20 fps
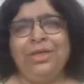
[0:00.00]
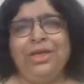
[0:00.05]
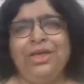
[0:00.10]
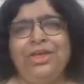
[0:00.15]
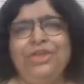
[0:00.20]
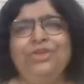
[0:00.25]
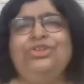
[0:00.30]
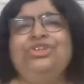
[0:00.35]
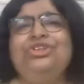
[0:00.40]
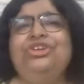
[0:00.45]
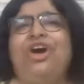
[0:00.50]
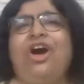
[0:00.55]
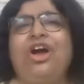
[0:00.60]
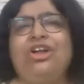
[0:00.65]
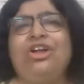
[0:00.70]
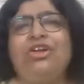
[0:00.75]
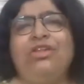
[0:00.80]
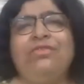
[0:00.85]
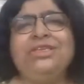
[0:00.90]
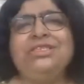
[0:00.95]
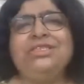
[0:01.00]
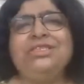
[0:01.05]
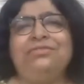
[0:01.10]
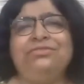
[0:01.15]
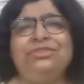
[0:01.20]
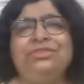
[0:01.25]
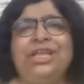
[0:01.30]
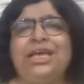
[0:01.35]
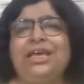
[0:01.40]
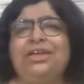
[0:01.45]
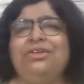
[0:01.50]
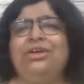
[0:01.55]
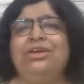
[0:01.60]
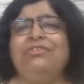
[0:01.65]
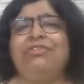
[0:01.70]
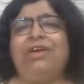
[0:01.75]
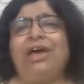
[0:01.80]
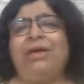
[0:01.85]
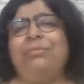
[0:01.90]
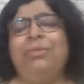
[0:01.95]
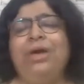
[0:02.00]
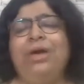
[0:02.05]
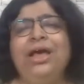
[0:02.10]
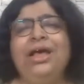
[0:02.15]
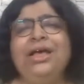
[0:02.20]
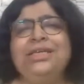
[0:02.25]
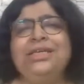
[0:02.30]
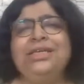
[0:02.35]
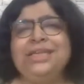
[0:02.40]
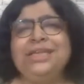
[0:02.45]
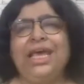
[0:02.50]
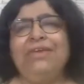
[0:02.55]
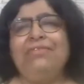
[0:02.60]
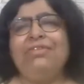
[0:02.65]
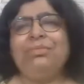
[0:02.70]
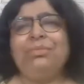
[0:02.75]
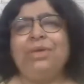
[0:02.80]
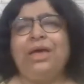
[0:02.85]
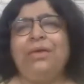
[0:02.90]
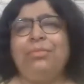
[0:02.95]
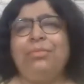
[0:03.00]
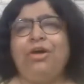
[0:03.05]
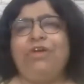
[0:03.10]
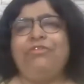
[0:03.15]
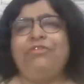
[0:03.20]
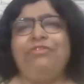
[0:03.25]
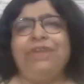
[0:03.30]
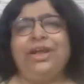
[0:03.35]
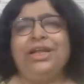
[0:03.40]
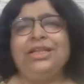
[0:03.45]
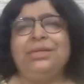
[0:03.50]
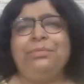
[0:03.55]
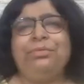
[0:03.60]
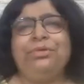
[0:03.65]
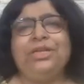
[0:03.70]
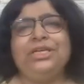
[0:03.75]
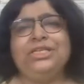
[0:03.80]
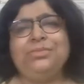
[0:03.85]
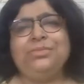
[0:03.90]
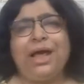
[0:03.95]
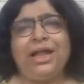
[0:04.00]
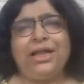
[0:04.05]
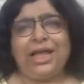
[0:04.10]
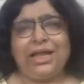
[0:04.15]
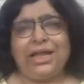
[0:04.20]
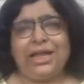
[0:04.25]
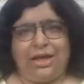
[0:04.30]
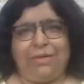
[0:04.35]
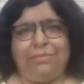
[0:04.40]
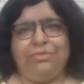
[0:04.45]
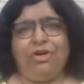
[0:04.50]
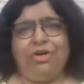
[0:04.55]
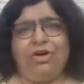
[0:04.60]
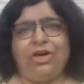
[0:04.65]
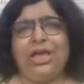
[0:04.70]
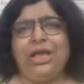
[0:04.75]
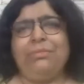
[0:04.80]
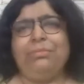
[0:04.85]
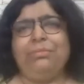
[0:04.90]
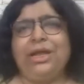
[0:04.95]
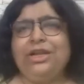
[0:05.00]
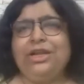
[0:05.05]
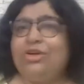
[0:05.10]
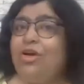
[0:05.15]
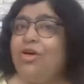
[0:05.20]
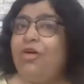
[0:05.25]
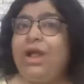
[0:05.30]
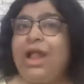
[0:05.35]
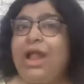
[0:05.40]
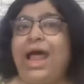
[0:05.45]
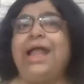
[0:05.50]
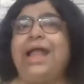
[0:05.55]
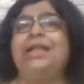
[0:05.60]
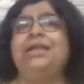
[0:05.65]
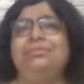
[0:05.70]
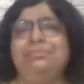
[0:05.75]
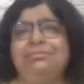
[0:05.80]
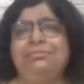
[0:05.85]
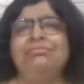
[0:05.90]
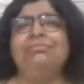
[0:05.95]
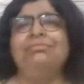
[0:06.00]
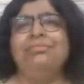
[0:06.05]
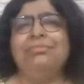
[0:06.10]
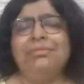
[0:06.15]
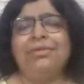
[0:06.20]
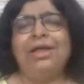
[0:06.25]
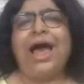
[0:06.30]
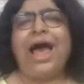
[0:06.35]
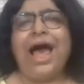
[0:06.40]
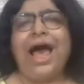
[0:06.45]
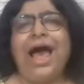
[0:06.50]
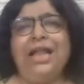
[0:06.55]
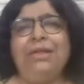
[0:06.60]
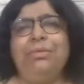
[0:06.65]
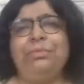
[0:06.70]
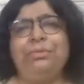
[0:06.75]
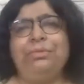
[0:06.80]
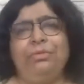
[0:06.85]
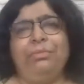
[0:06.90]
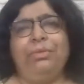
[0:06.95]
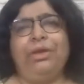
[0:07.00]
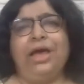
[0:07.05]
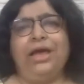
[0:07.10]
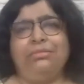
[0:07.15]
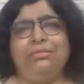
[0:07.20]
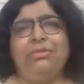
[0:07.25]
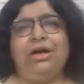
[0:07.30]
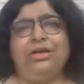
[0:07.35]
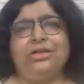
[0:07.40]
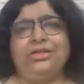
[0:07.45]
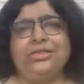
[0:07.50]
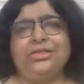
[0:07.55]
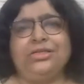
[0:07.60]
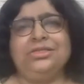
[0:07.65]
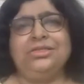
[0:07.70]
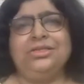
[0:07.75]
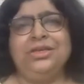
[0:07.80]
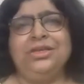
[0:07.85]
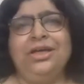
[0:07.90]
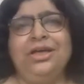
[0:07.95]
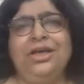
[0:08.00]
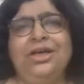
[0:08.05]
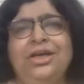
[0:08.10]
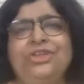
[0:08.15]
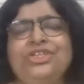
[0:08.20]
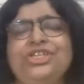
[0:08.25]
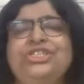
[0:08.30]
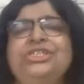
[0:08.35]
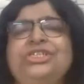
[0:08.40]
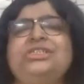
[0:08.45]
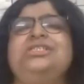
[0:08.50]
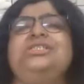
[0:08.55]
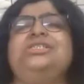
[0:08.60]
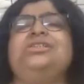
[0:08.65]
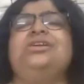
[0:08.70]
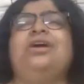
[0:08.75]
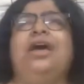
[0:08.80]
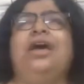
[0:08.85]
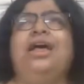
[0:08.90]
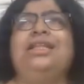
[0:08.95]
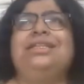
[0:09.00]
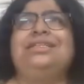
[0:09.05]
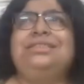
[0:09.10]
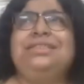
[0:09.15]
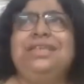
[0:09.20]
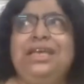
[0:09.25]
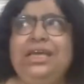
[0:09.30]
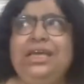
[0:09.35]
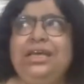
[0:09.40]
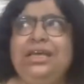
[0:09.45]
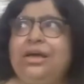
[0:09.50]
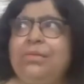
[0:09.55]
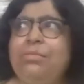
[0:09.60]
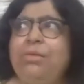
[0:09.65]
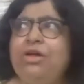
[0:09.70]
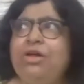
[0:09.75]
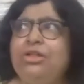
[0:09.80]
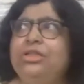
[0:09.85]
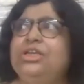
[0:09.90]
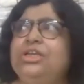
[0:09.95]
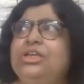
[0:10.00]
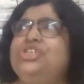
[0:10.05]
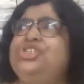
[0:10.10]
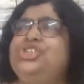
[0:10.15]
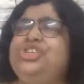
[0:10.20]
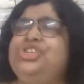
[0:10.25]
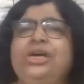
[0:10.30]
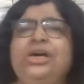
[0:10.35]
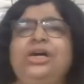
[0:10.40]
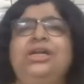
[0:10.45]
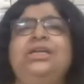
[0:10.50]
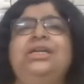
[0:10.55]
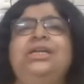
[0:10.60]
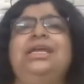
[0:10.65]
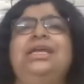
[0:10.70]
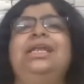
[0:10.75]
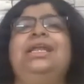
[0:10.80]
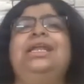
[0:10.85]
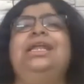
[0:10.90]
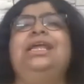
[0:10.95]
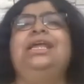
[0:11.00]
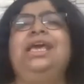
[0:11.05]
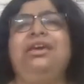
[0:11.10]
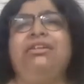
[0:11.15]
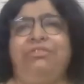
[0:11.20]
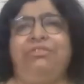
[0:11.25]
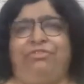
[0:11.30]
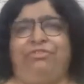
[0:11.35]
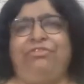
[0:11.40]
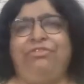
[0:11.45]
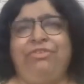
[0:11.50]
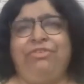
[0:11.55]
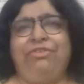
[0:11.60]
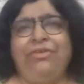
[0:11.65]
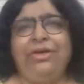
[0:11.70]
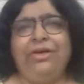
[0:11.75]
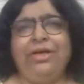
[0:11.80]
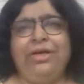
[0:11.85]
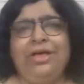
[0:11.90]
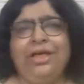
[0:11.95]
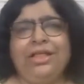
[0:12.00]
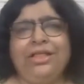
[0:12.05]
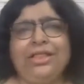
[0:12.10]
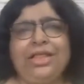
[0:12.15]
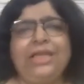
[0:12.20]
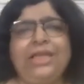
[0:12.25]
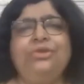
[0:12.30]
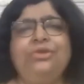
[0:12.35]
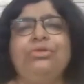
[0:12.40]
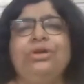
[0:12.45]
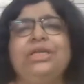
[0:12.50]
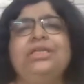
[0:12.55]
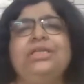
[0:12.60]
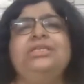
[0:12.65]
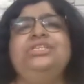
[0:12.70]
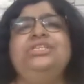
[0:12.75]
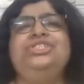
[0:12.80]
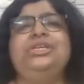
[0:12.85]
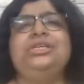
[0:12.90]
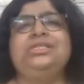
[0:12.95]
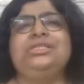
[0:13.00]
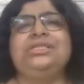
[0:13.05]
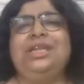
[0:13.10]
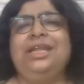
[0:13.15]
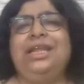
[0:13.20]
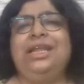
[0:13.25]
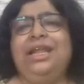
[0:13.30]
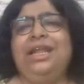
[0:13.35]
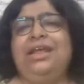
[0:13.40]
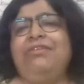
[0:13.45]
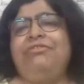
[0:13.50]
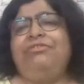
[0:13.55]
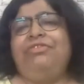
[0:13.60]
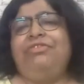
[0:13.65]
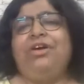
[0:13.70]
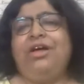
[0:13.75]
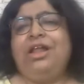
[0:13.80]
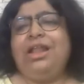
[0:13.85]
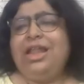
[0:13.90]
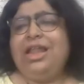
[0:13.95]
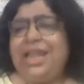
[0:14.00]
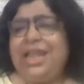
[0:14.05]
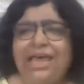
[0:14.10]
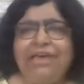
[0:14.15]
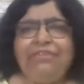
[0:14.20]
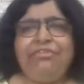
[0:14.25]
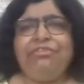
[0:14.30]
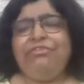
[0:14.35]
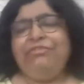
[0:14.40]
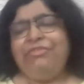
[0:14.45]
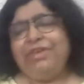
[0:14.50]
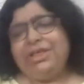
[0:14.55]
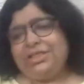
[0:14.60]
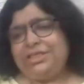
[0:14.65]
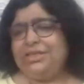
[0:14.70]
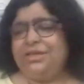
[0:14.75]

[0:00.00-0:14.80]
You do not always have to, if I'm staying with my boyfriend, the policeman can come knocking at my door and I'll be put behind bars. So just think about the sheer relief that you can just live your life with,